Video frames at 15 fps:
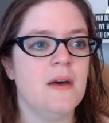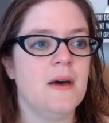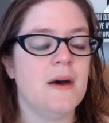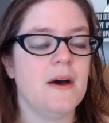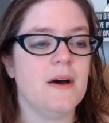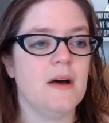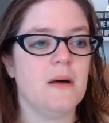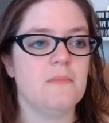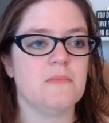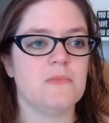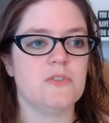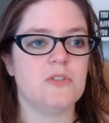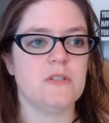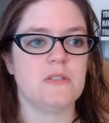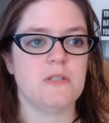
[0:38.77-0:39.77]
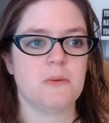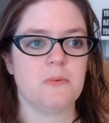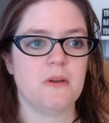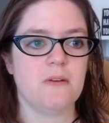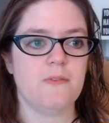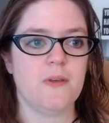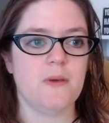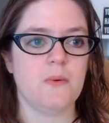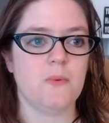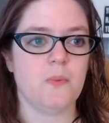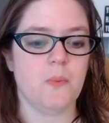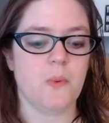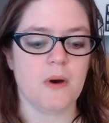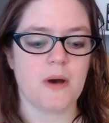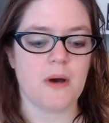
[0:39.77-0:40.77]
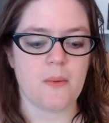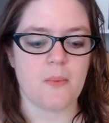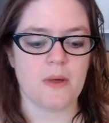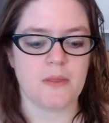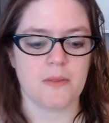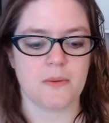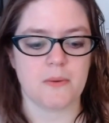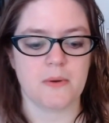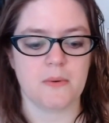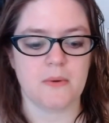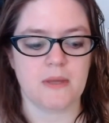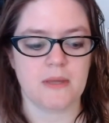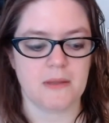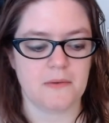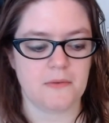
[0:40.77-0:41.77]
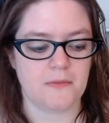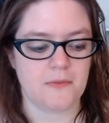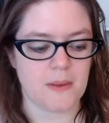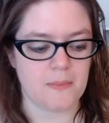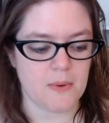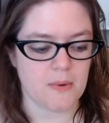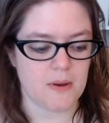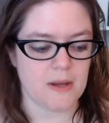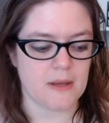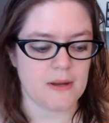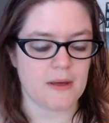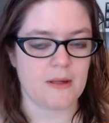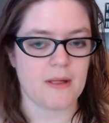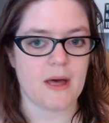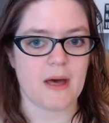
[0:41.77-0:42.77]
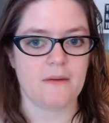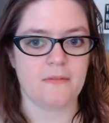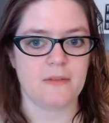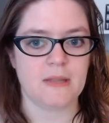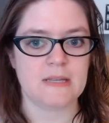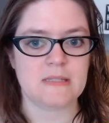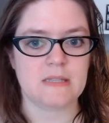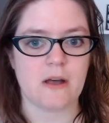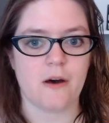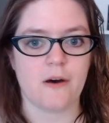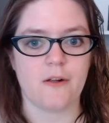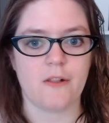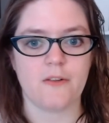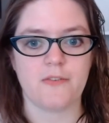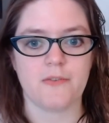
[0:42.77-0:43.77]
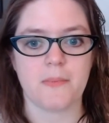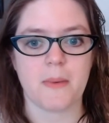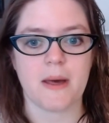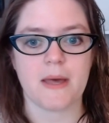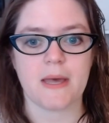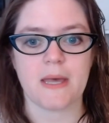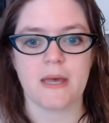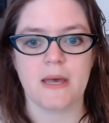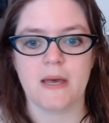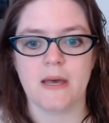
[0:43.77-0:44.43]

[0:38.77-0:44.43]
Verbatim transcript: Um, just to review what I went through in February, and I'll have links to all of my